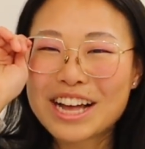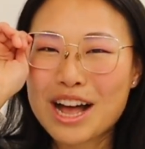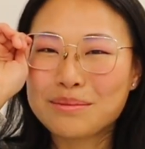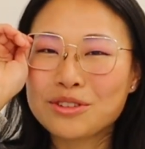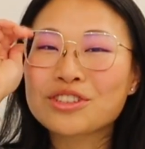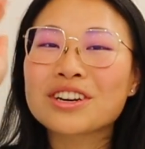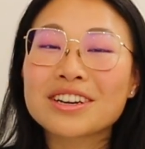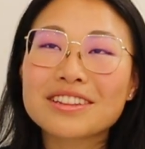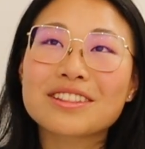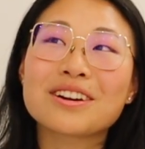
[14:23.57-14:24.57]
I'm
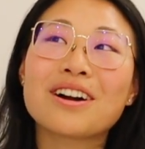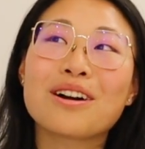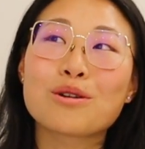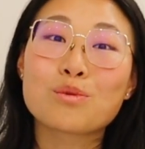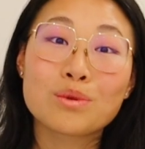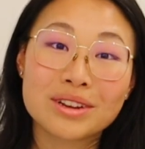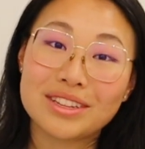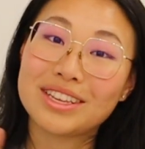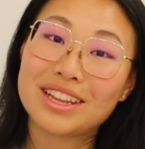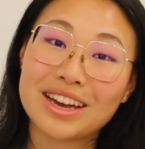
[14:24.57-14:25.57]
sure there are
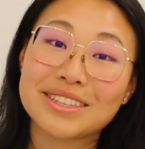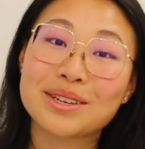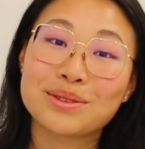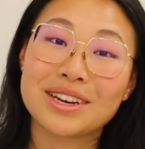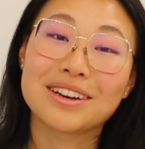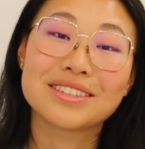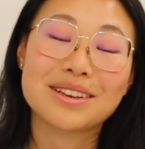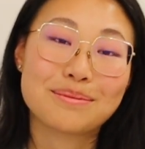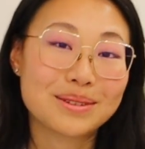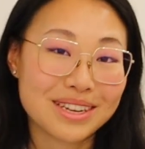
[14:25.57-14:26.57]
really nice hotels
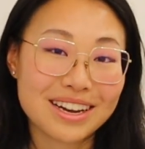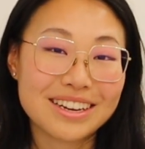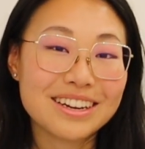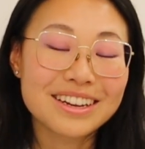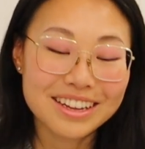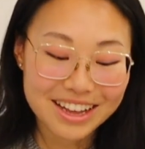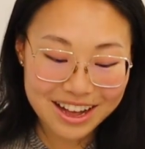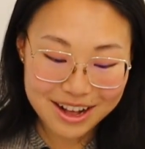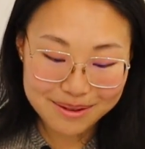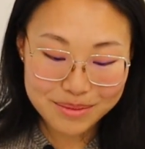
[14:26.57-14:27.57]
in Pattaya.
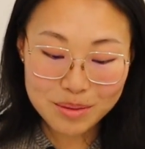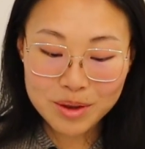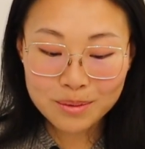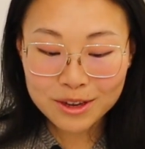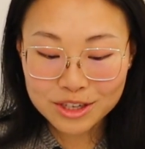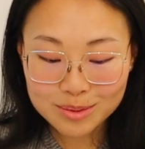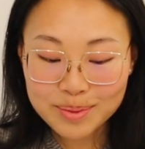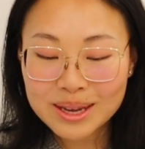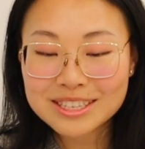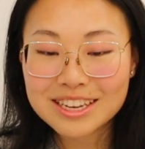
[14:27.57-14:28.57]
Maybe we just
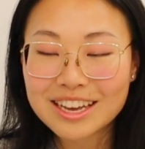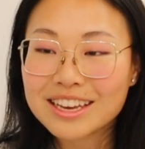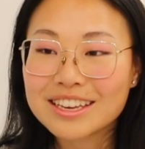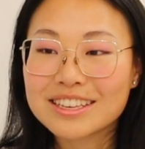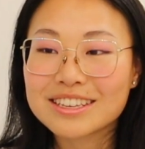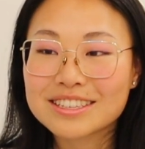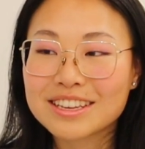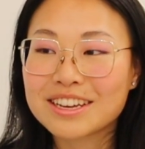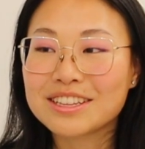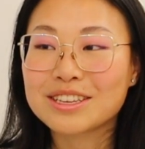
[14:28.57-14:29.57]
picked a
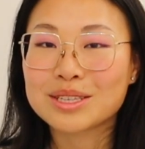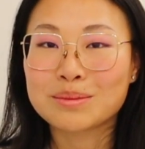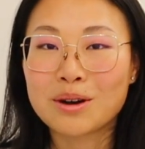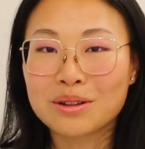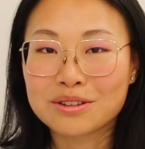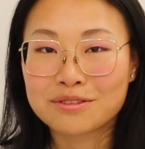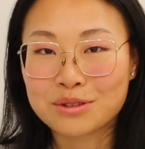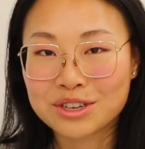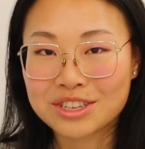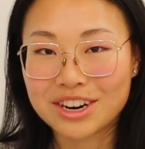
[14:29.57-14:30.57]
slightly smaller
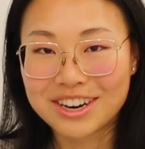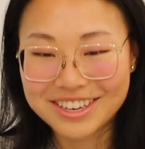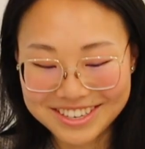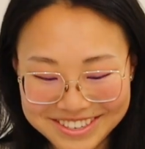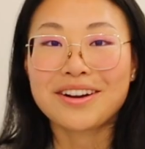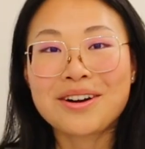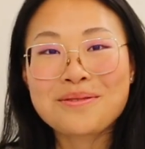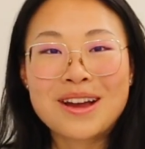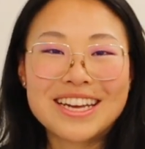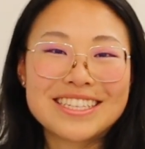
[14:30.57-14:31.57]
4-star.
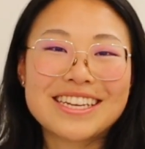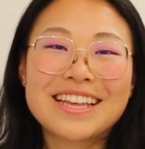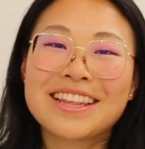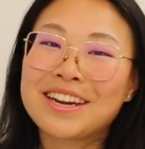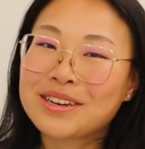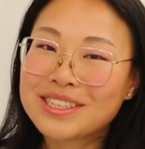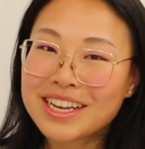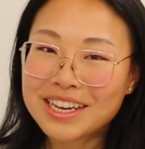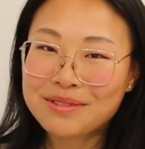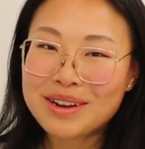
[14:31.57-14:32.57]
All right, and then our
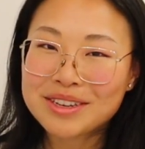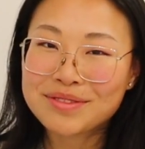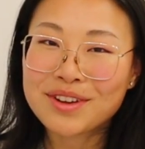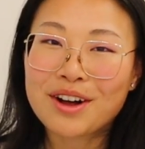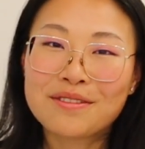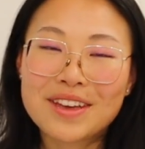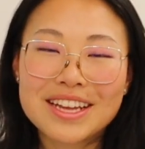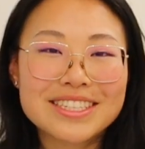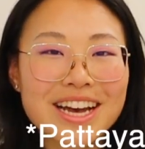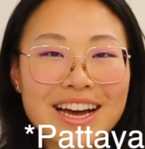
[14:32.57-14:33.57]
second round of golf
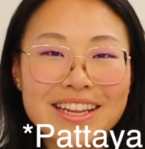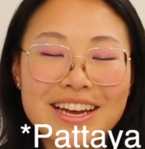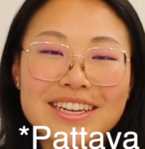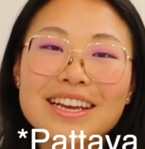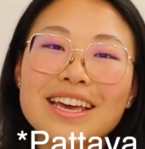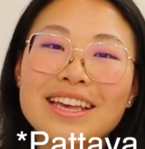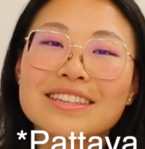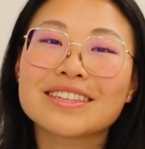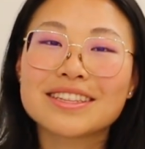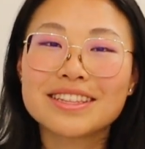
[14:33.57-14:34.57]
in Thailand is